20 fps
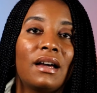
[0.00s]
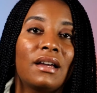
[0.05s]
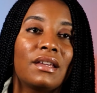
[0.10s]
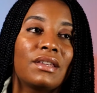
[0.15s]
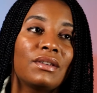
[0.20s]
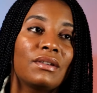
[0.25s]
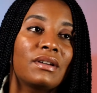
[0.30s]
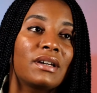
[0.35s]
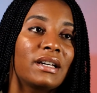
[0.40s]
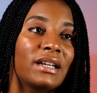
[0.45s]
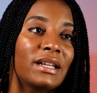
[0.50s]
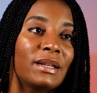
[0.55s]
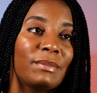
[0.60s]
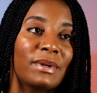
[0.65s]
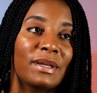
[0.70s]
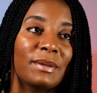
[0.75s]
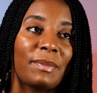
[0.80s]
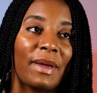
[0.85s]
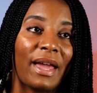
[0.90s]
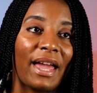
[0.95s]
You could
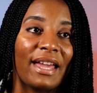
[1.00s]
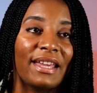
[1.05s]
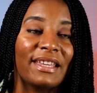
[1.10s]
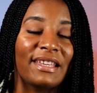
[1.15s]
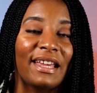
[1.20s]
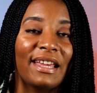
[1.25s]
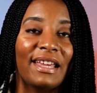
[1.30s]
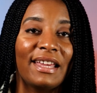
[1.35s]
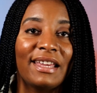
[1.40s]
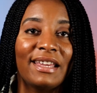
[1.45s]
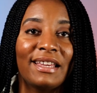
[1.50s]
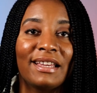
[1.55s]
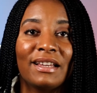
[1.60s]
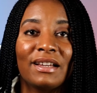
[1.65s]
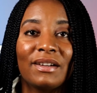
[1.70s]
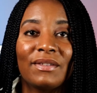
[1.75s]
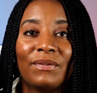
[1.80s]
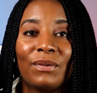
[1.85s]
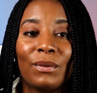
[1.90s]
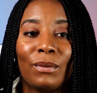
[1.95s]
be
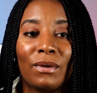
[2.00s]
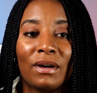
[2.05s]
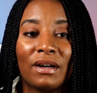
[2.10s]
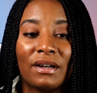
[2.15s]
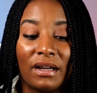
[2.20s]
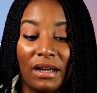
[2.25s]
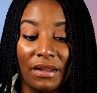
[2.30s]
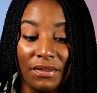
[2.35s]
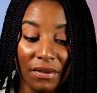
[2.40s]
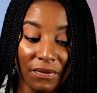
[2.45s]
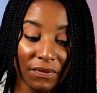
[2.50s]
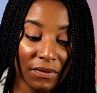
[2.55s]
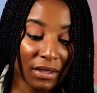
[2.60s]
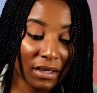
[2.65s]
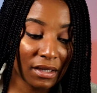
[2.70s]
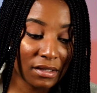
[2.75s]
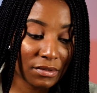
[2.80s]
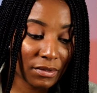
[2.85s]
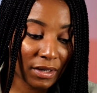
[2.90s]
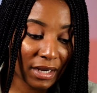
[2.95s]
paying for other
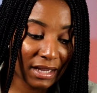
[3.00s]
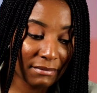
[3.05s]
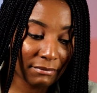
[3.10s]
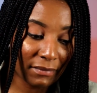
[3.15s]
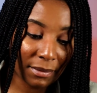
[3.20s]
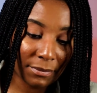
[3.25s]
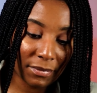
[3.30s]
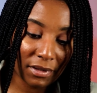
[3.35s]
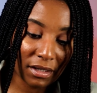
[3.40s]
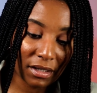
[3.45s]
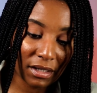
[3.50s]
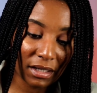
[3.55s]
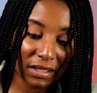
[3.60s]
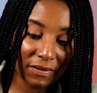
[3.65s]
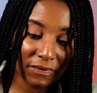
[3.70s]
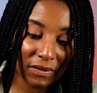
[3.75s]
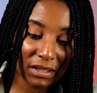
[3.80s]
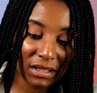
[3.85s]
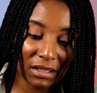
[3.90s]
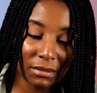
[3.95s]
things, right? Maybe you're
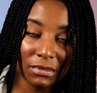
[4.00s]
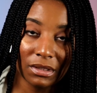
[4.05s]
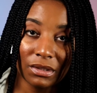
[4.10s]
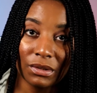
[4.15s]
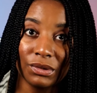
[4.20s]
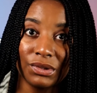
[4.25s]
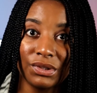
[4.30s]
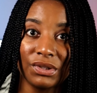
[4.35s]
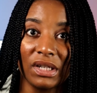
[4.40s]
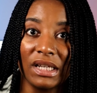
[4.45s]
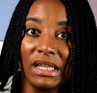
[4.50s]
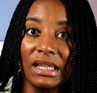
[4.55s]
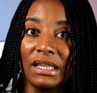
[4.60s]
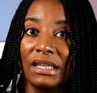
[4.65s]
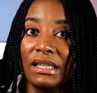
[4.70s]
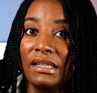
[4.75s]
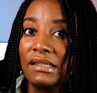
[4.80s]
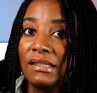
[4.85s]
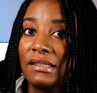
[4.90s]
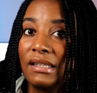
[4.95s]
giving them little
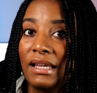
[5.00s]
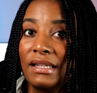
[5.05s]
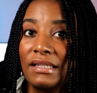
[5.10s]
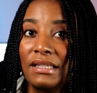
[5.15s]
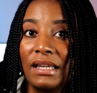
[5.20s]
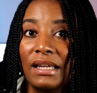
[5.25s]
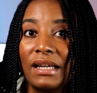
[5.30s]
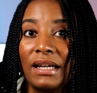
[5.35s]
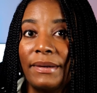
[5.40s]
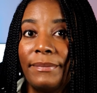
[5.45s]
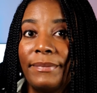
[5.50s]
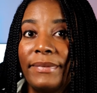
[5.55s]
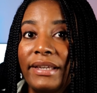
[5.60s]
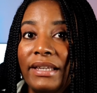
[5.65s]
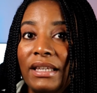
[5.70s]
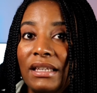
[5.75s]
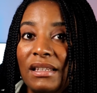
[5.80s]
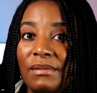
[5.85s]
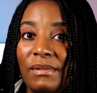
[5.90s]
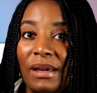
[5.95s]
trinkets as they come
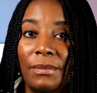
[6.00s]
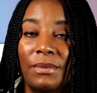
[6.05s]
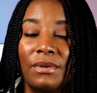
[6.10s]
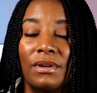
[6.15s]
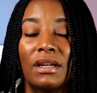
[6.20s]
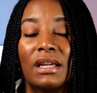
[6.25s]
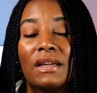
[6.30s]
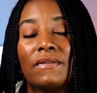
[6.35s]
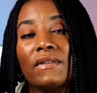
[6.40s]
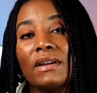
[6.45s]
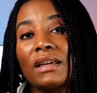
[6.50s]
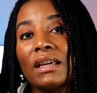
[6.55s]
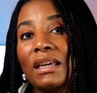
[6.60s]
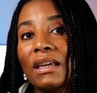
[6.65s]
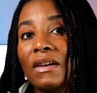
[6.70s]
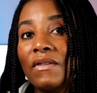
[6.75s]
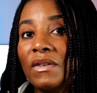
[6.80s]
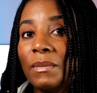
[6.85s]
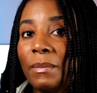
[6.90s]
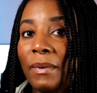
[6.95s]
in. Maybe you're giving
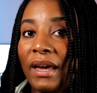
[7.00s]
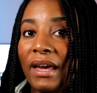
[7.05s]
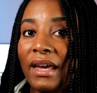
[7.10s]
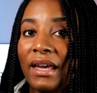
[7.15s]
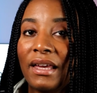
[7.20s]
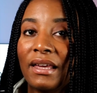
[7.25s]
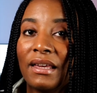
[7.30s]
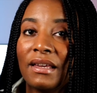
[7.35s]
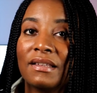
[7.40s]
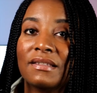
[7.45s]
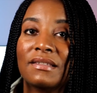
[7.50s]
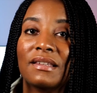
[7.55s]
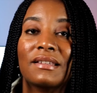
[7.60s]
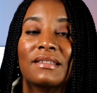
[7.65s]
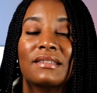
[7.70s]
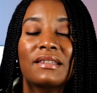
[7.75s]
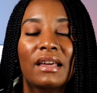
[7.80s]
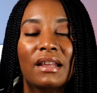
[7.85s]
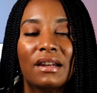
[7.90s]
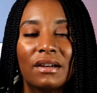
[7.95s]
gift bags,
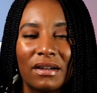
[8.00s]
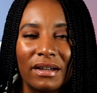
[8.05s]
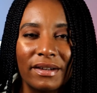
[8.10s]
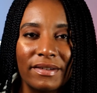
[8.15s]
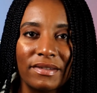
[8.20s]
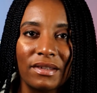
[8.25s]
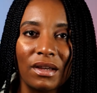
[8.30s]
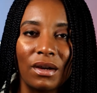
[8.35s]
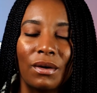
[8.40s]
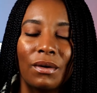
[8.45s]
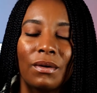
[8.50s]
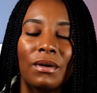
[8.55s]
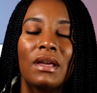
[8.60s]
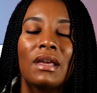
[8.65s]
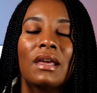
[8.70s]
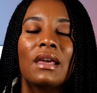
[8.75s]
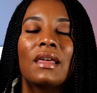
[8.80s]
etc. So